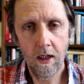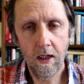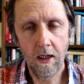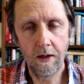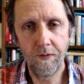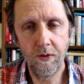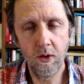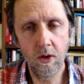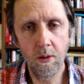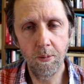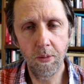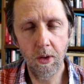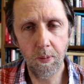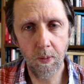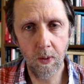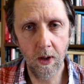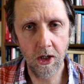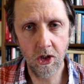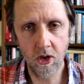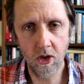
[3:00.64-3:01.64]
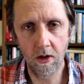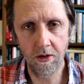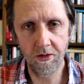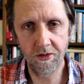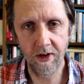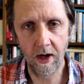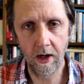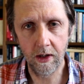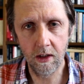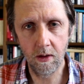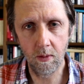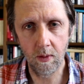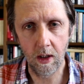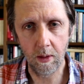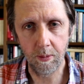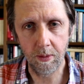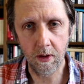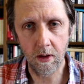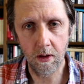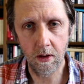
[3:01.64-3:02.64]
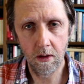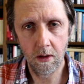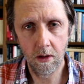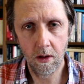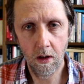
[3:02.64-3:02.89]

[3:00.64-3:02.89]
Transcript: if you can put pressure on Saudi Arabia,